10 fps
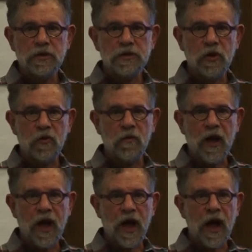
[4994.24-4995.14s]
So
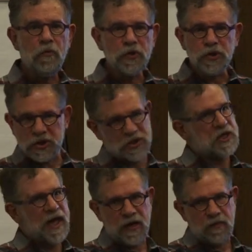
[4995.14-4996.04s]
I wouldn't
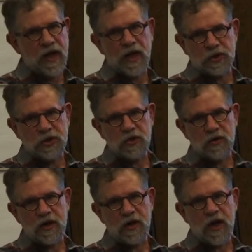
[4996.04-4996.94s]
just add a badge
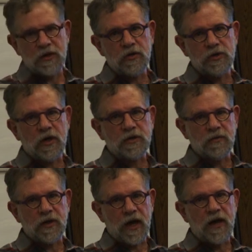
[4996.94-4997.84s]
here. I'd go
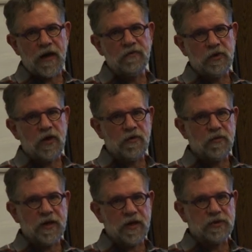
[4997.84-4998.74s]
talk to I'd have a
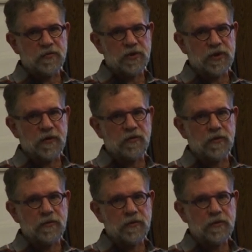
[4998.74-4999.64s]
talk with my customers at that
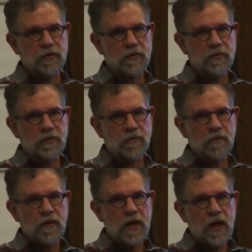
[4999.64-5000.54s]
point.
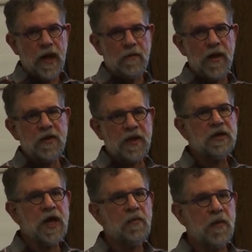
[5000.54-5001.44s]
And maybe
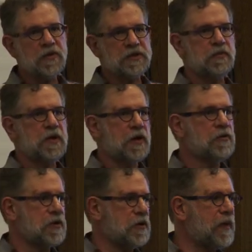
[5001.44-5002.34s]
they'd come up with something
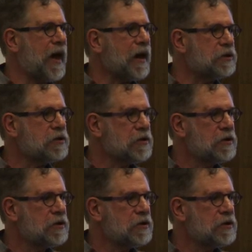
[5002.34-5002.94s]
other than a badge.